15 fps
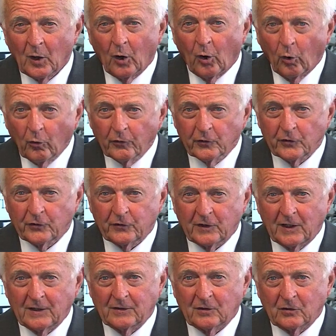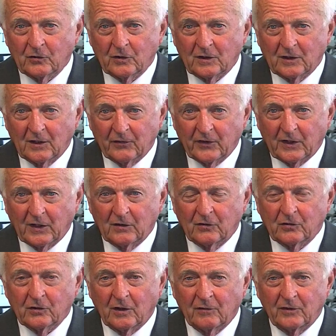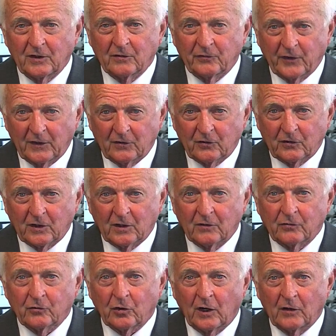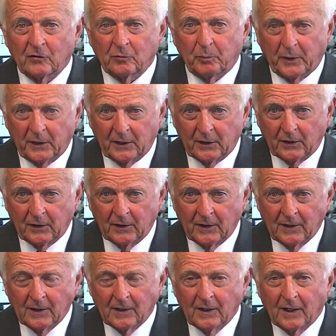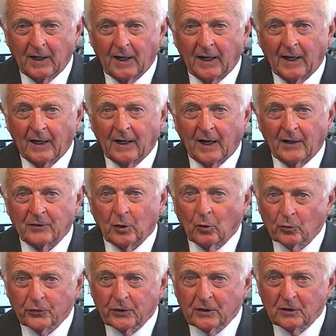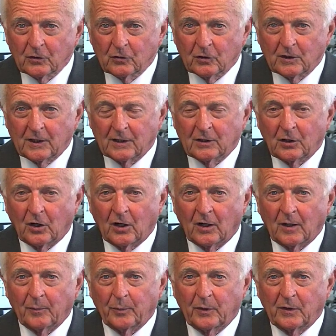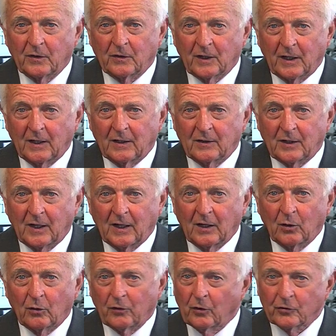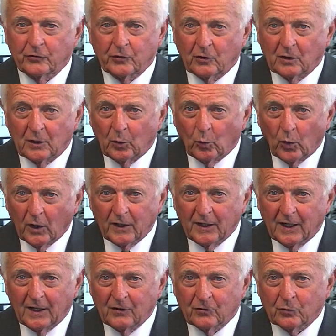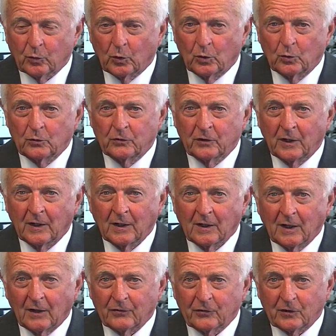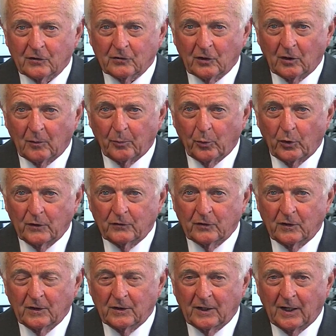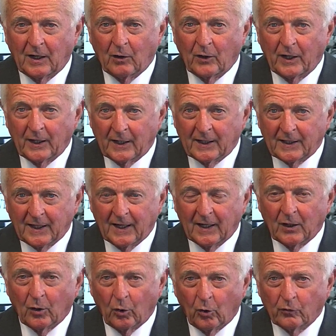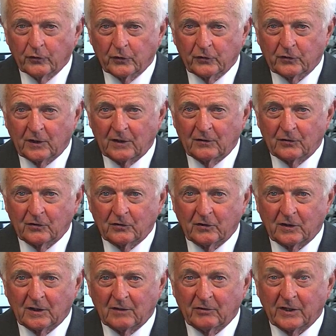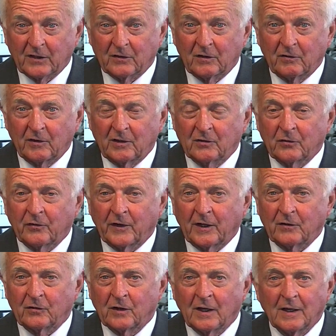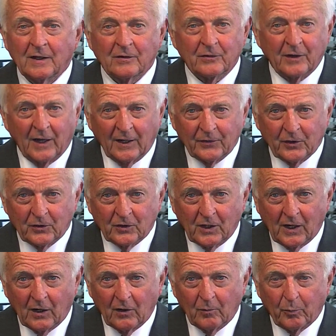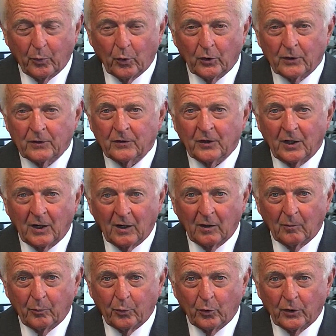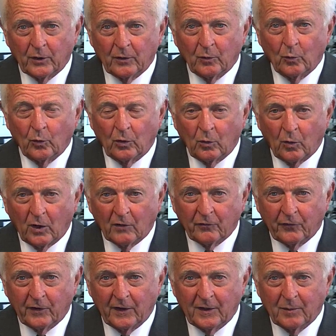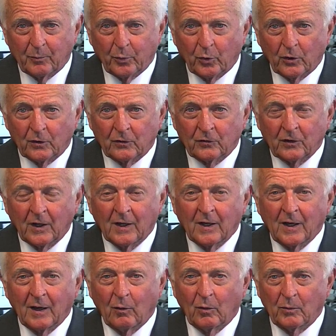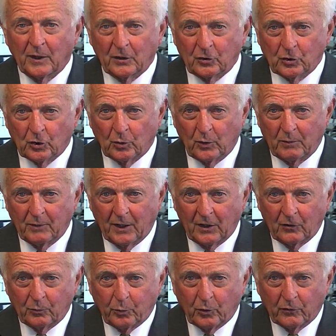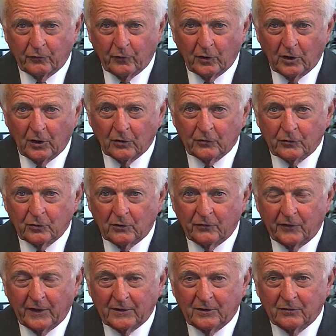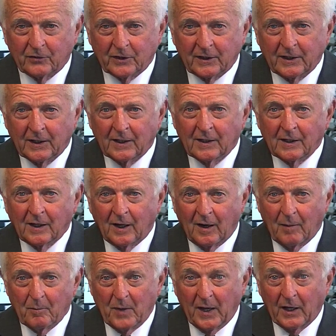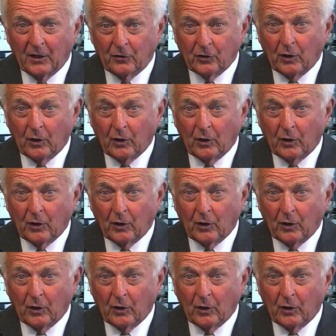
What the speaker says: overstate the significance of the events that have transpired. And I don't think you should get caught up in the day-to-day or those certainly one-day swoons of 600 points in the Dow. It, again, overstates the significance of these events. It's not that they aren't important. They are important. We'll quantify the importance, and we'll make sure we manage portfolios to effectively manage